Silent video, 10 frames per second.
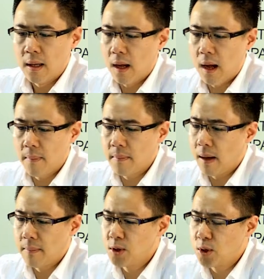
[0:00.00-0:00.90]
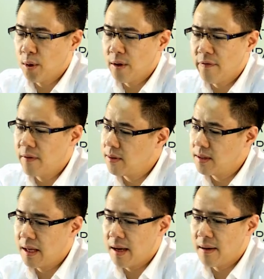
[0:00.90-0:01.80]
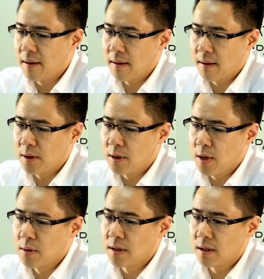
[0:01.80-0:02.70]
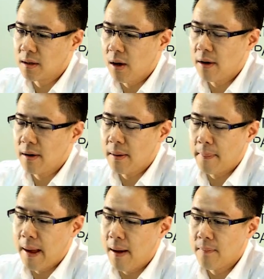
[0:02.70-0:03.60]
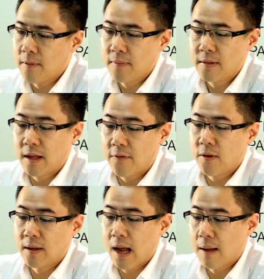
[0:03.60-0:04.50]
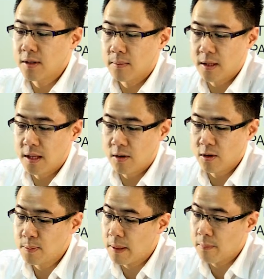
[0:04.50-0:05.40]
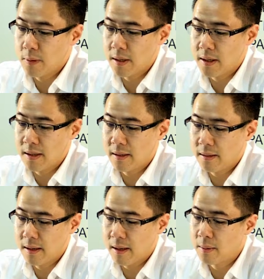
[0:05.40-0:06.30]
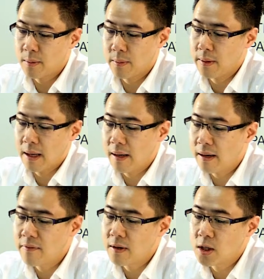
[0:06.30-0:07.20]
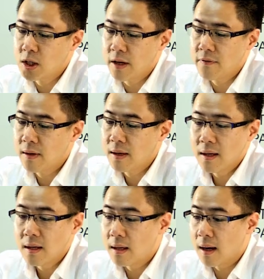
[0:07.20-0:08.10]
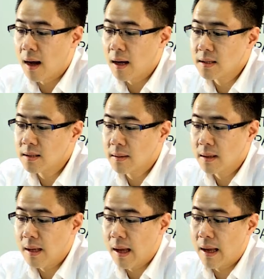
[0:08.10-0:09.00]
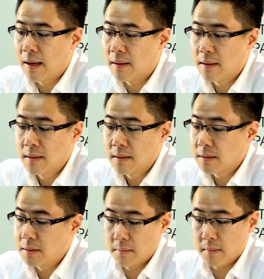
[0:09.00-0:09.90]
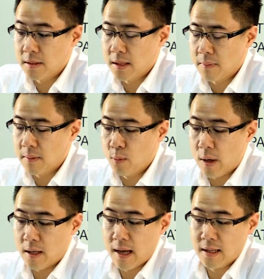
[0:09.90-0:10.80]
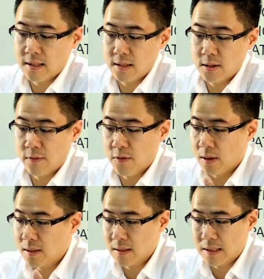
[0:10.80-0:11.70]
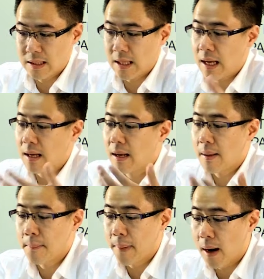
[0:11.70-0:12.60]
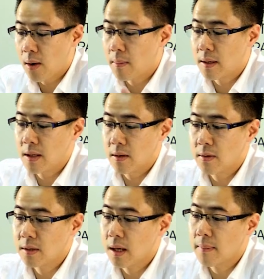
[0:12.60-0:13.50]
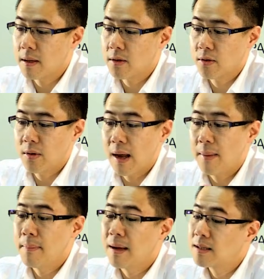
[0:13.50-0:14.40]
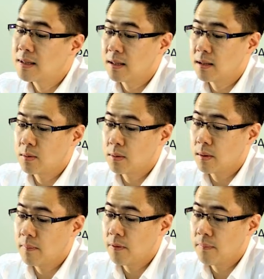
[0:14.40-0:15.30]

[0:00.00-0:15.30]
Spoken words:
I'm sure you've seen on the news a lot about different types of materials being printed. We can even achieve glass, and in some weird cases you've got skin and biomaterials coming through, and medicine as well.